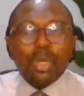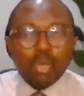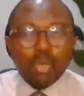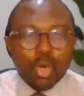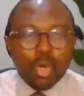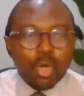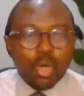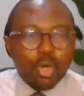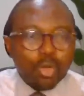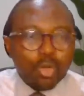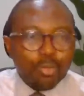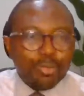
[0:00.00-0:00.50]

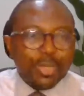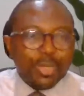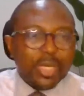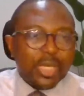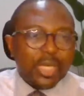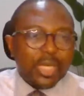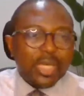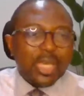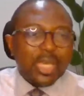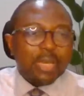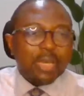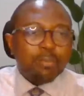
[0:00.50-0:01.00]
will
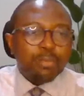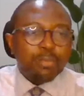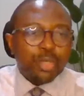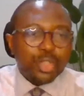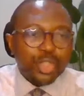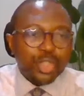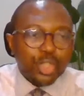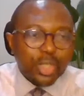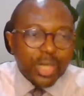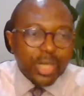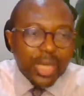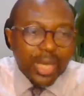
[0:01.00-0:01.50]
be
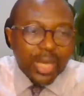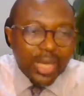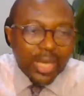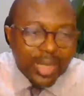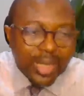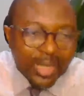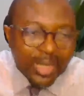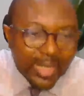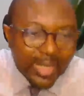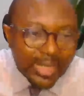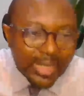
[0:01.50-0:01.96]
emotional